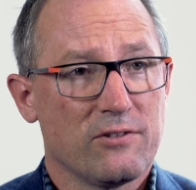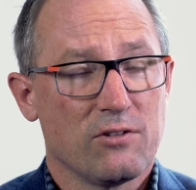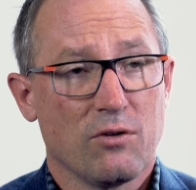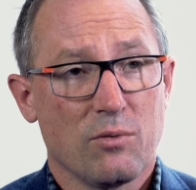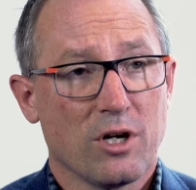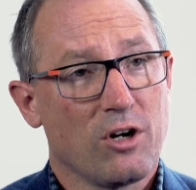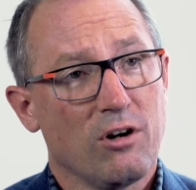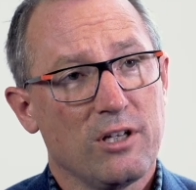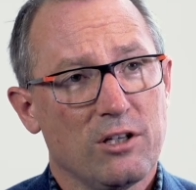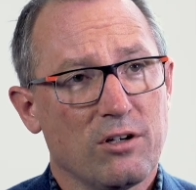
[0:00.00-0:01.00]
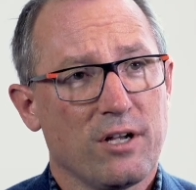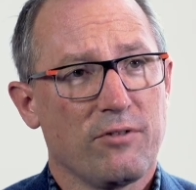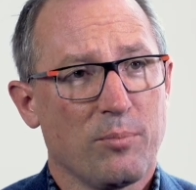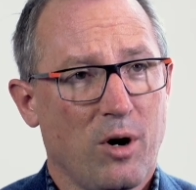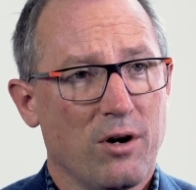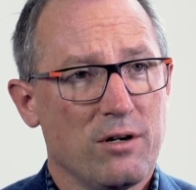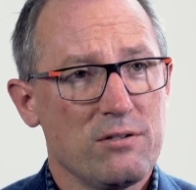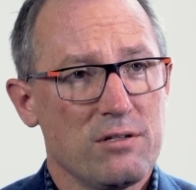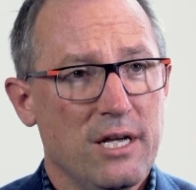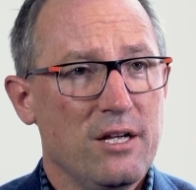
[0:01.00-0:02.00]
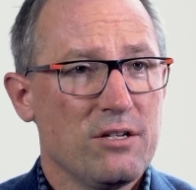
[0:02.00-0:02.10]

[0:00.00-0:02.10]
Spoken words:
So we're currently looking for partners